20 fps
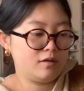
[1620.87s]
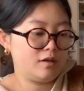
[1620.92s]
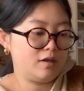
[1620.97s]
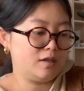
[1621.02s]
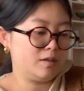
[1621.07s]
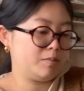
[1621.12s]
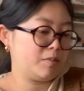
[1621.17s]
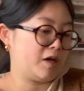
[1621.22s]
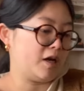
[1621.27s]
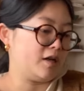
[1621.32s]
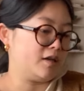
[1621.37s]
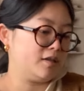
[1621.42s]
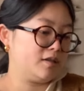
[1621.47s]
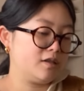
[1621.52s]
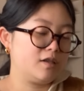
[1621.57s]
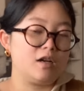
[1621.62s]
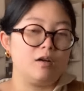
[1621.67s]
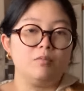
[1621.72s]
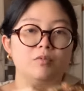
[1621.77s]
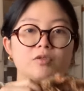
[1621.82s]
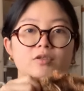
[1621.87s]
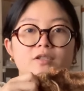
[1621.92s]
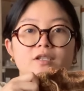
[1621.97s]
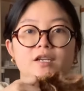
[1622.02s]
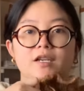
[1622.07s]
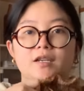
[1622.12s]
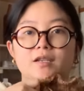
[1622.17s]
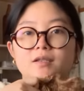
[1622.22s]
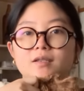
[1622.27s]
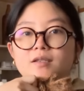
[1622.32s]
these past couple
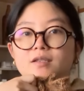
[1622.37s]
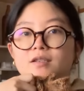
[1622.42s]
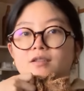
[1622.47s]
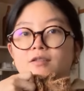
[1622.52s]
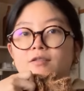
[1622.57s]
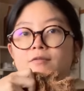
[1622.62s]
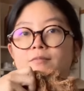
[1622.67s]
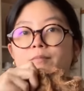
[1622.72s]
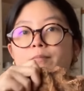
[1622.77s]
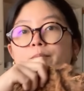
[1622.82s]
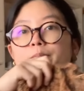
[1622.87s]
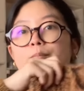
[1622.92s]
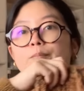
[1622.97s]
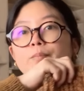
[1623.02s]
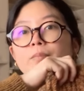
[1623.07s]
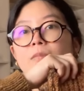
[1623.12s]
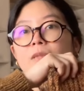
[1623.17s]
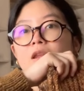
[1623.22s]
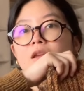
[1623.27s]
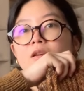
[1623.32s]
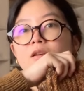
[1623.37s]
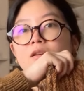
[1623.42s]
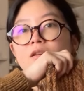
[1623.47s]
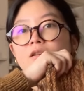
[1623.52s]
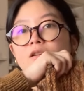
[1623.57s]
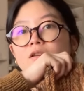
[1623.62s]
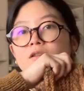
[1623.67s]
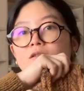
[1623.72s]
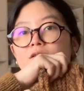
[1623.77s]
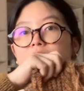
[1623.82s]
days.
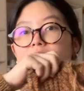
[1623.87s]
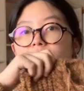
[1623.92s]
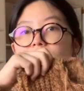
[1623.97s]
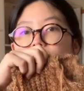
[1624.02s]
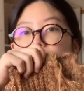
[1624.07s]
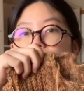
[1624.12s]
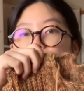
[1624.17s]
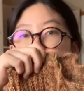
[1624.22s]
So